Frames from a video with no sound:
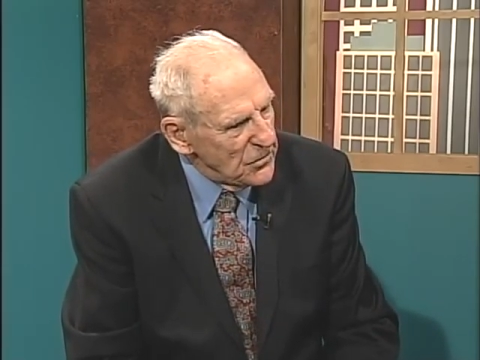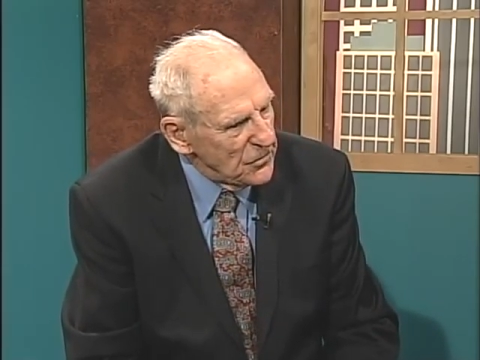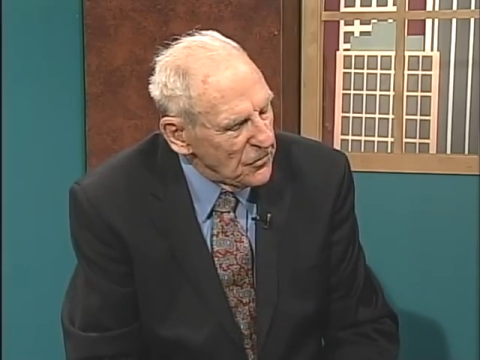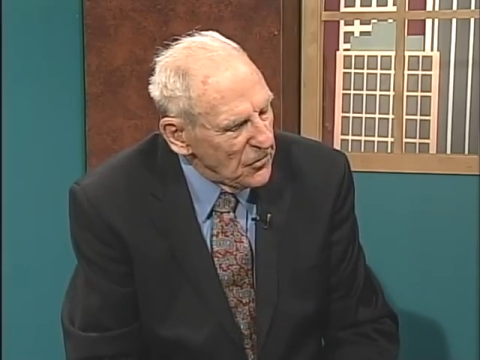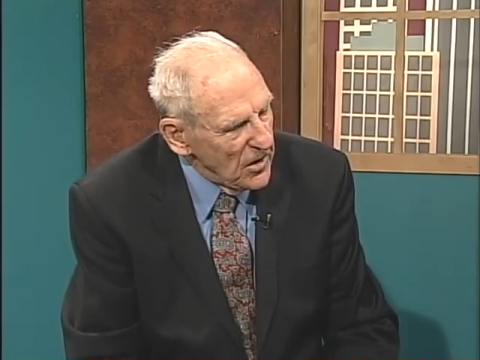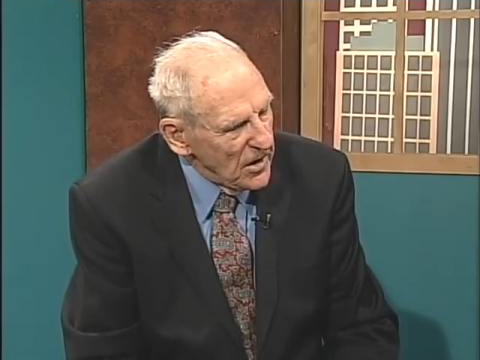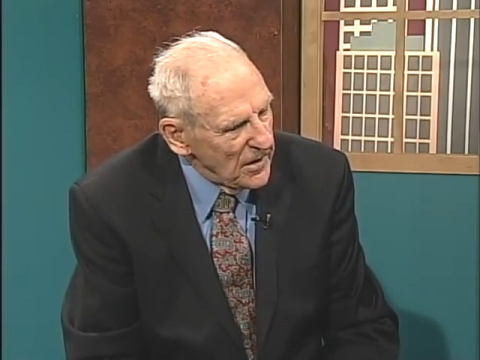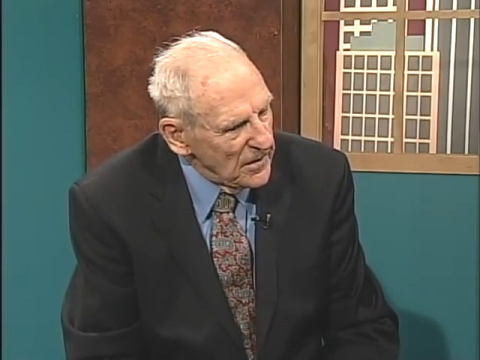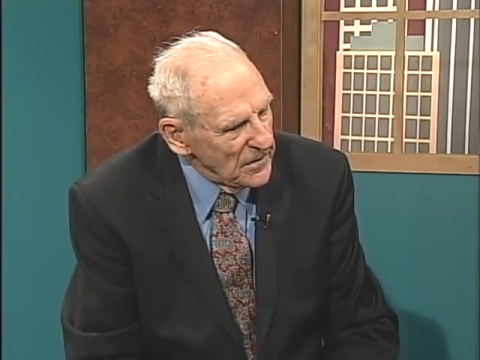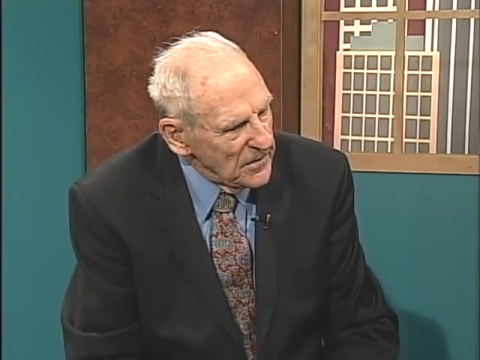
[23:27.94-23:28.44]

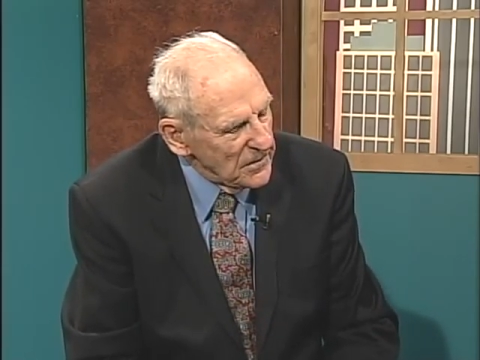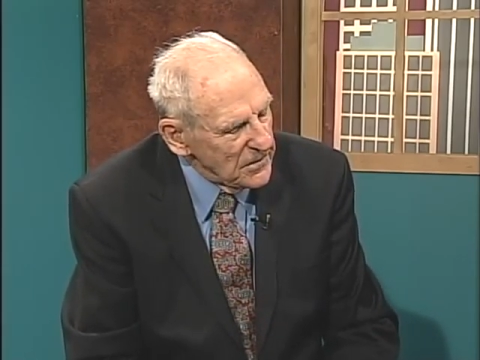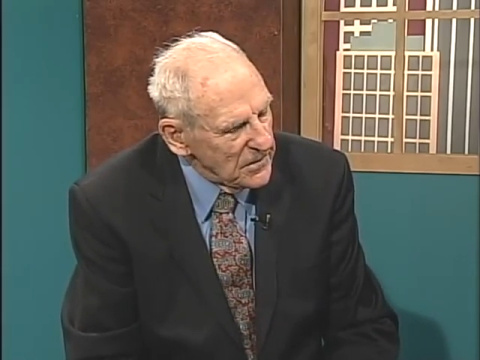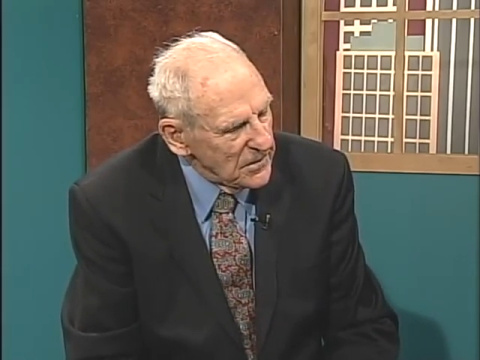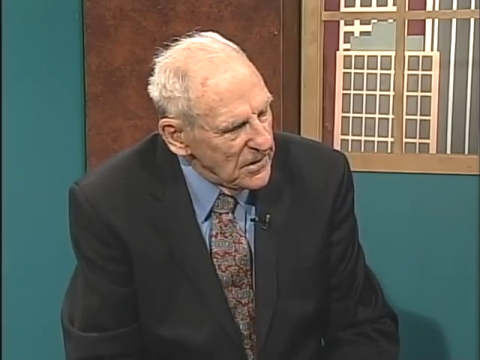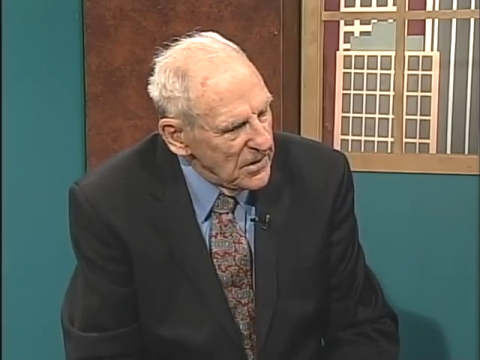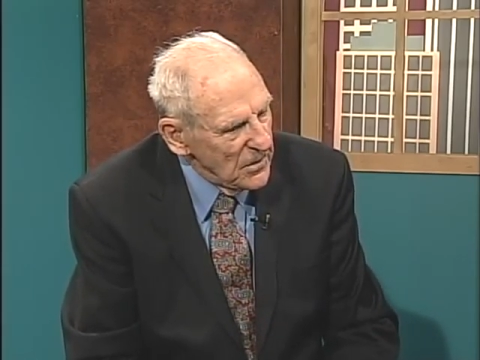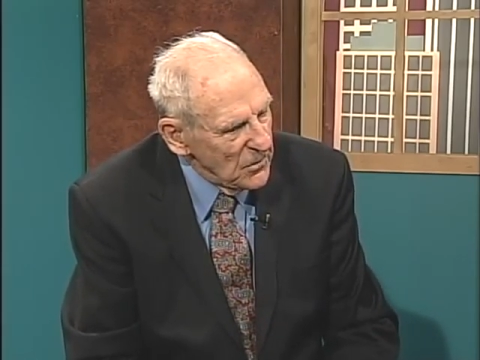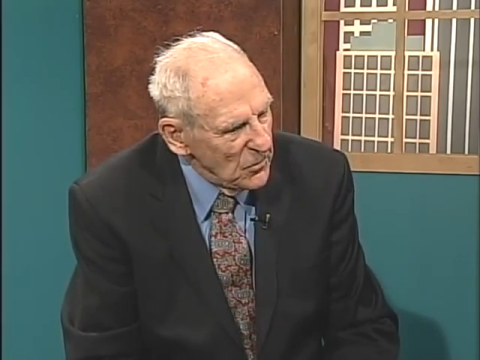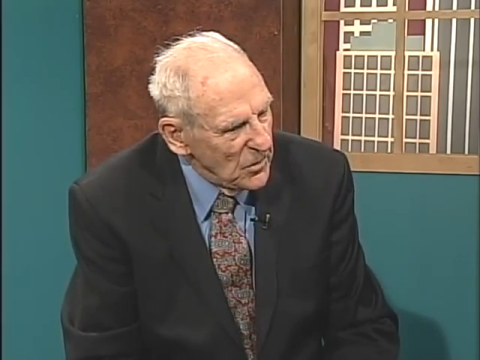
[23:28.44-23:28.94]
Friends,
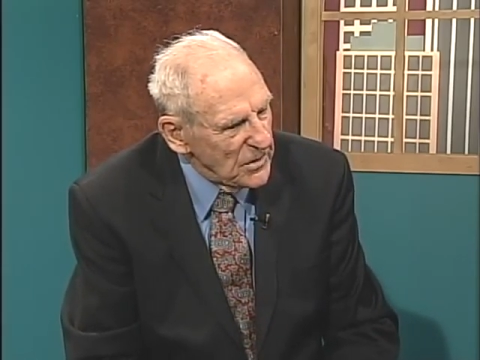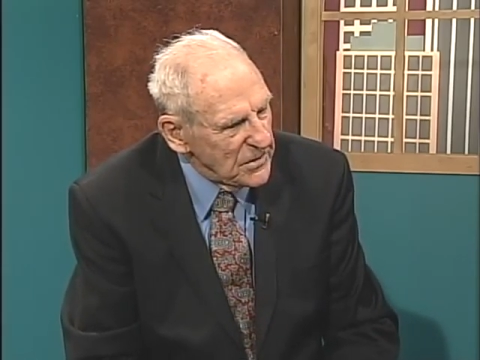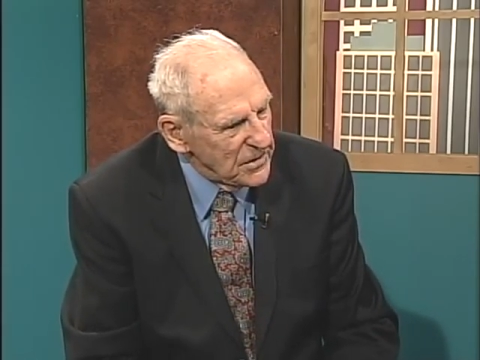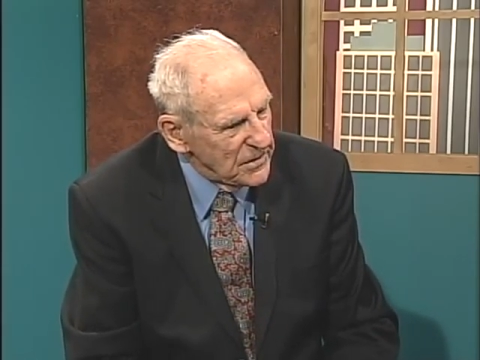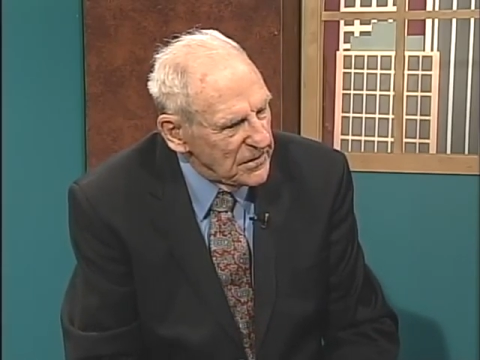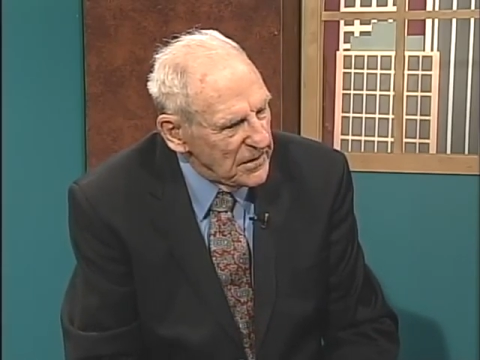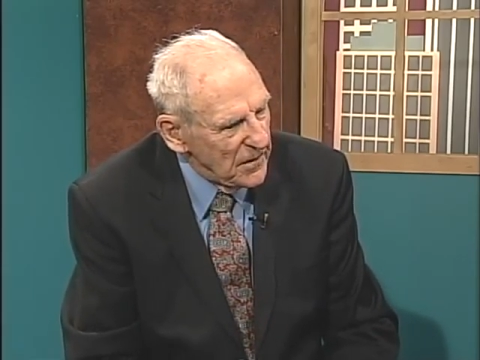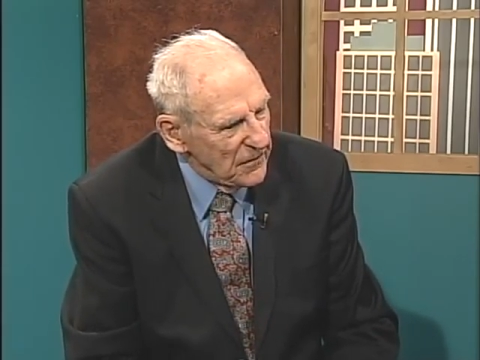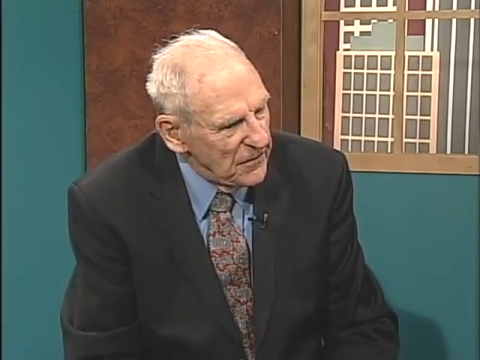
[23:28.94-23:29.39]
which is a